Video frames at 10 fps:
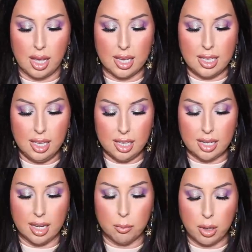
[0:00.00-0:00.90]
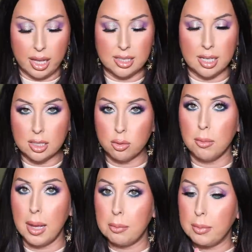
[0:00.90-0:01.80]
Again, it does
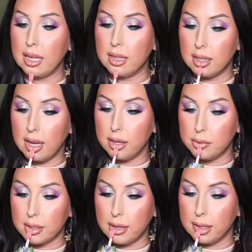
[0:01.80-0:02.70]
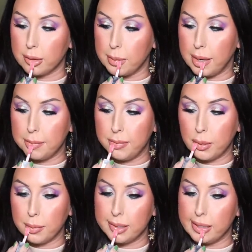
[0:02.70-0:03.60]
remind me a lot of the ColourPop
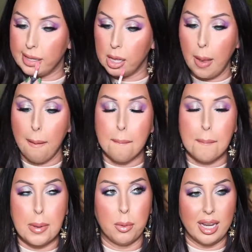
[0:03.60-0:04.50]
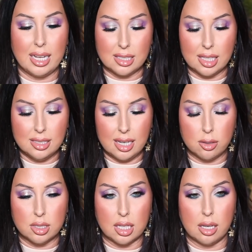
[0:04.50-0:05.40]
formula. But when I sit
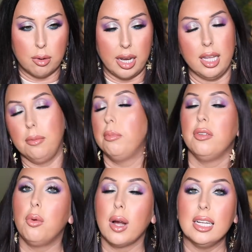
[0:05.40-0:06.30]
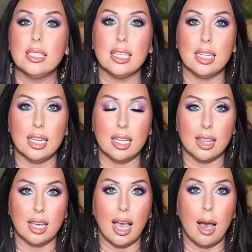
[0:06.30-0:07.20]
down to get ready, before I did
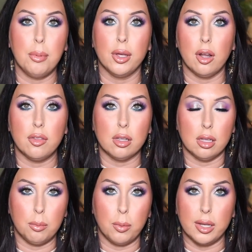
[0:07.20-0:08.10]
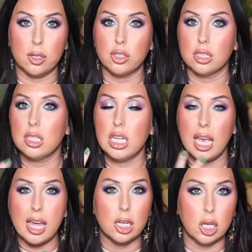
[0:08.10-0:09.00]
anything, I put on the lip oil just to
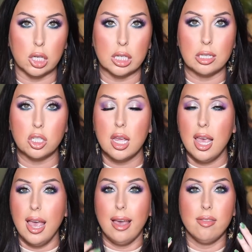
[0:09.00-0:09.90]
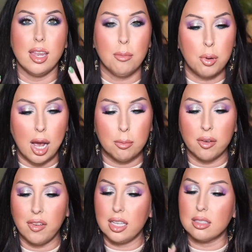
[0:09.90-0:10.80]
kind of nourish. And then I primed
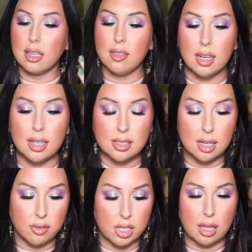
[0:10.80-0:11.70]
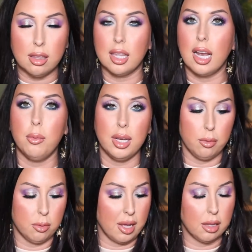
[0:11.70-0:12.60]
my face and then I did everything. Then I went
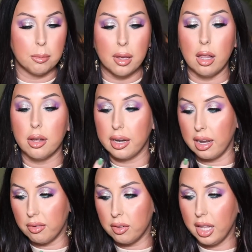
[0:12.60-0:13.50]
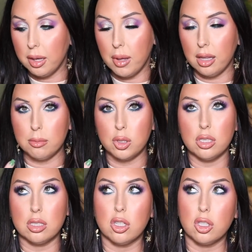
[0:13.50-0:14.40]
in with my lip color and I feel like my lips
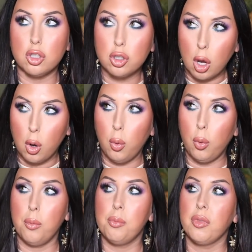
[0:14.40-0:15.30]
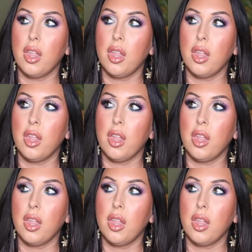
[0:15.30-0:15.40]
just look so